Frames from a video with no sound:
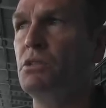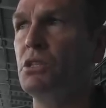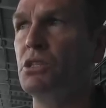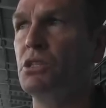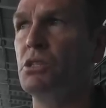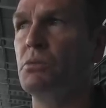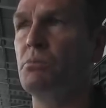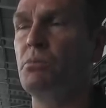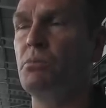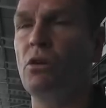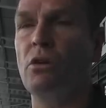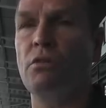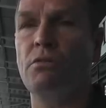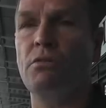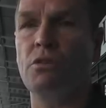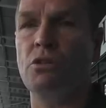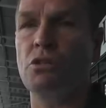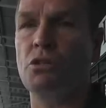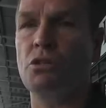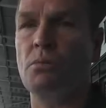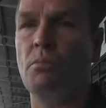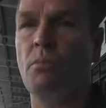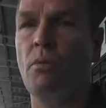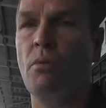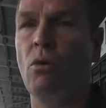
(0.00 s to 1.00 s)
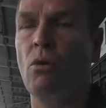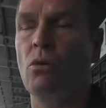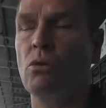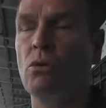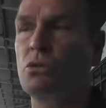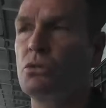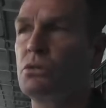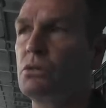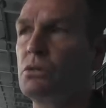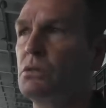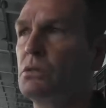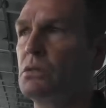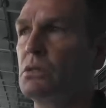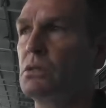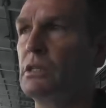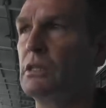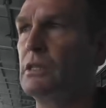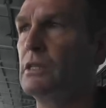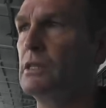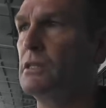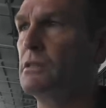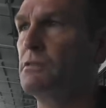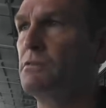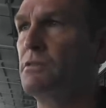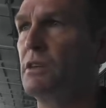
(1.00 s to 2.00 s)
disappointing for the supporters.
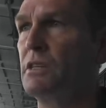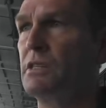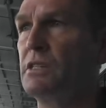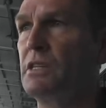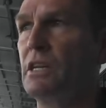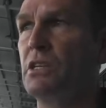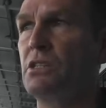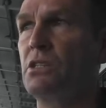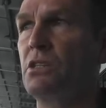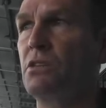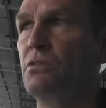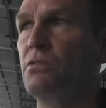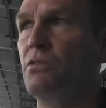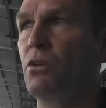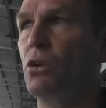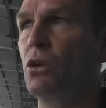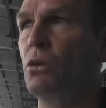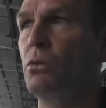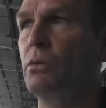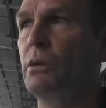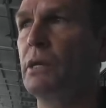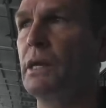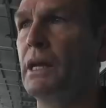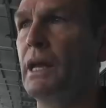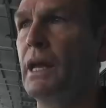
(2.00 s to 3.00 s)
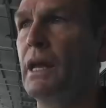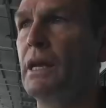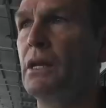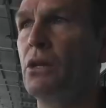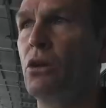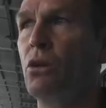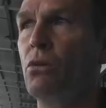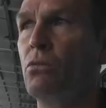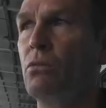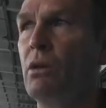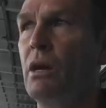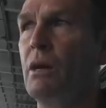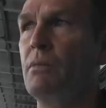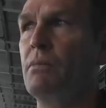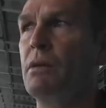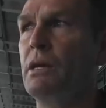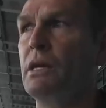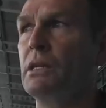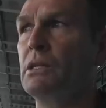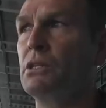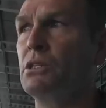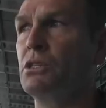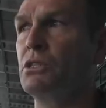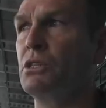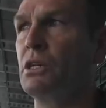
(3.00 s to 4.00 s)
Fantastic following again, got right
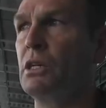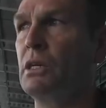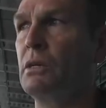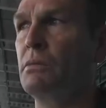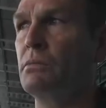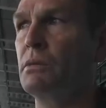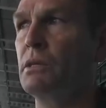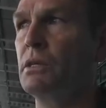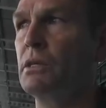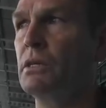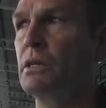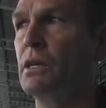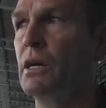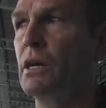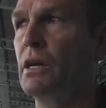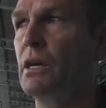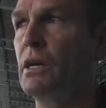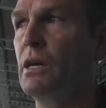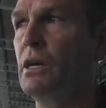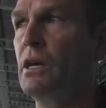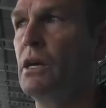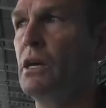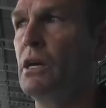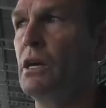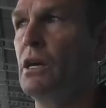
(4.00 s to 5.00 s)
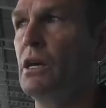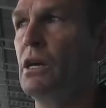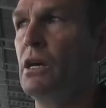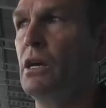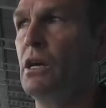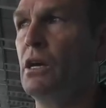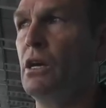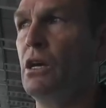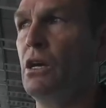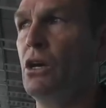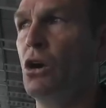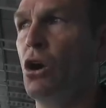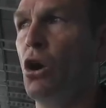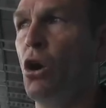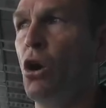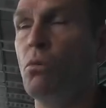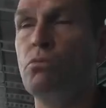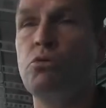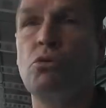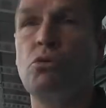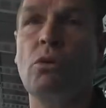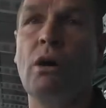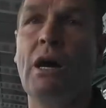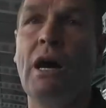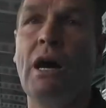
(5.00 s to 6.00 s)
behind the team, and
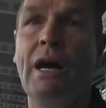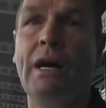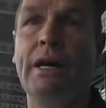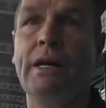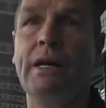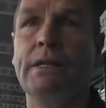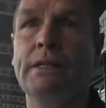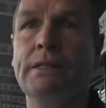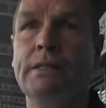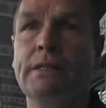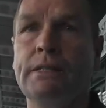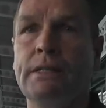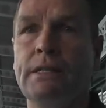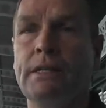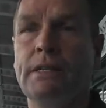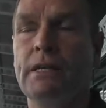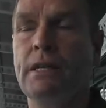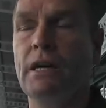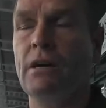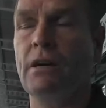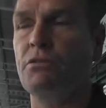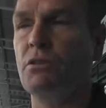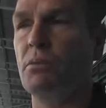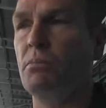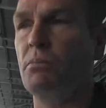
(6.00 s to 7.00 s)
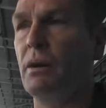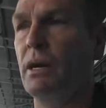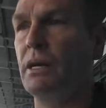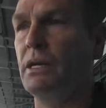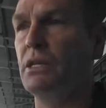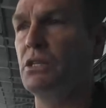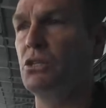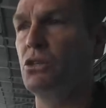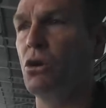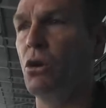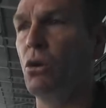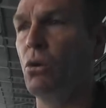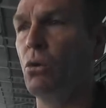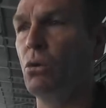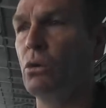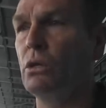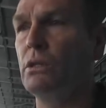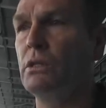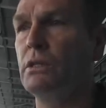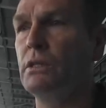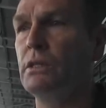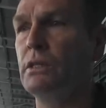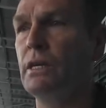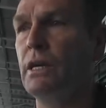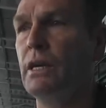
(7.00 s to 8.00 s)
hopes were high after Paddy's goal,
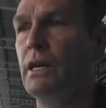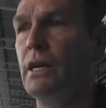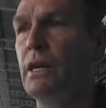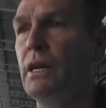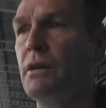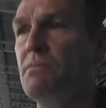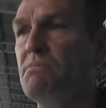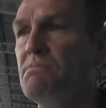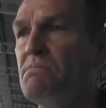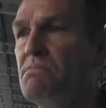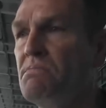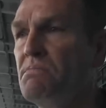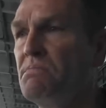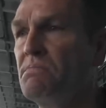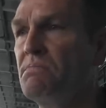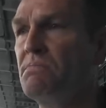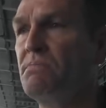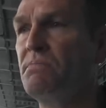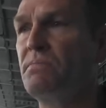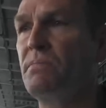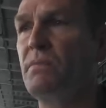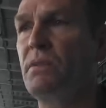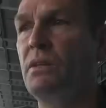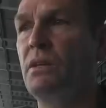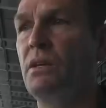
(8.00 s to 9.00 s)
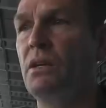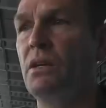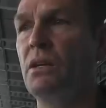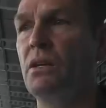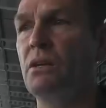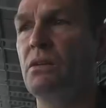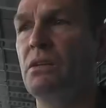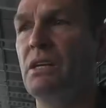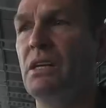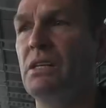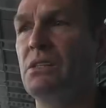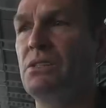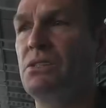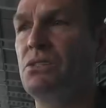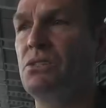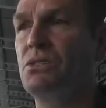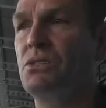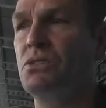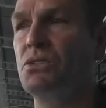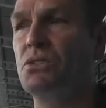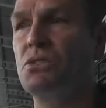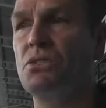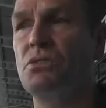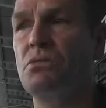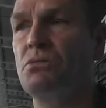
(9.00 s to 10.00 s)
and you know, that's
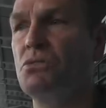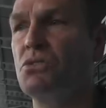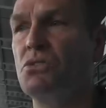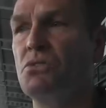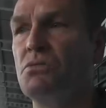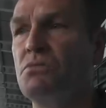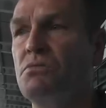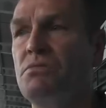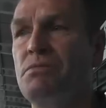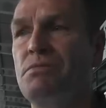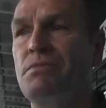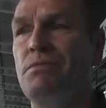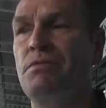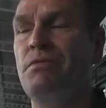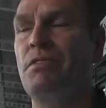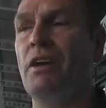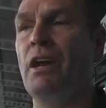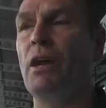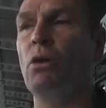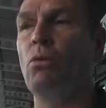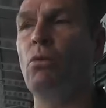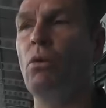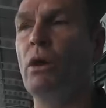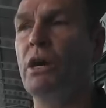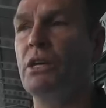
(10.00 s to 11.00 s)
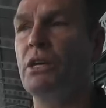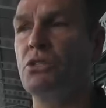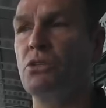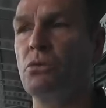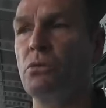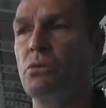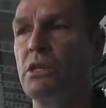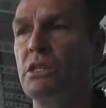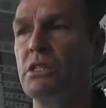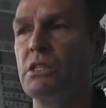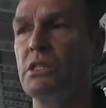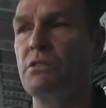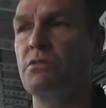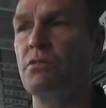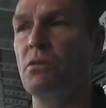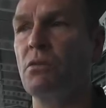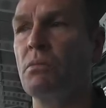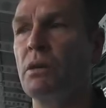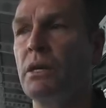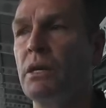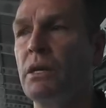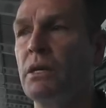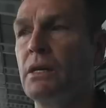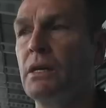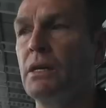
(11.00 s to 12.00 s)
just. Fell away too easily for
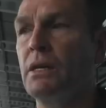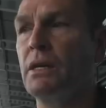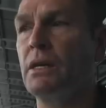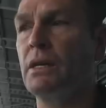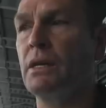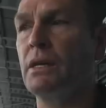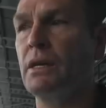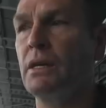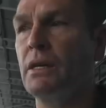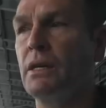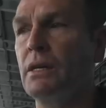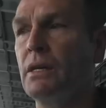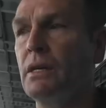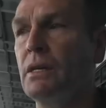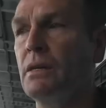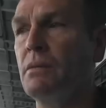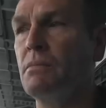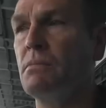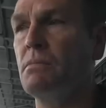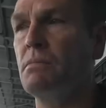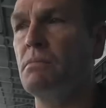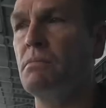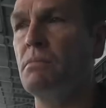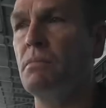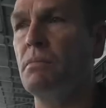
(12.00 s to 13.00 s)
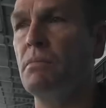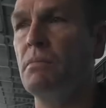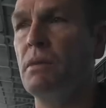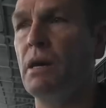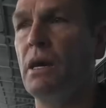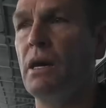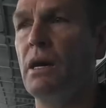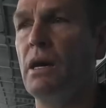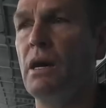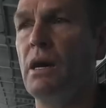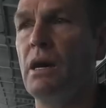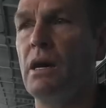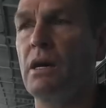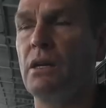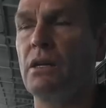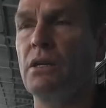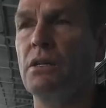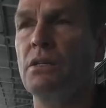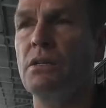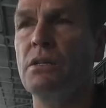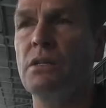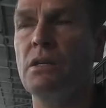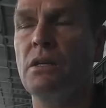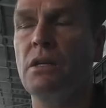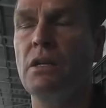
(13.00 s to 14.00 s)
me. I
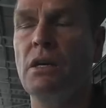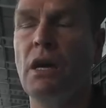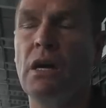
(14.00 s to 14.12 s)
can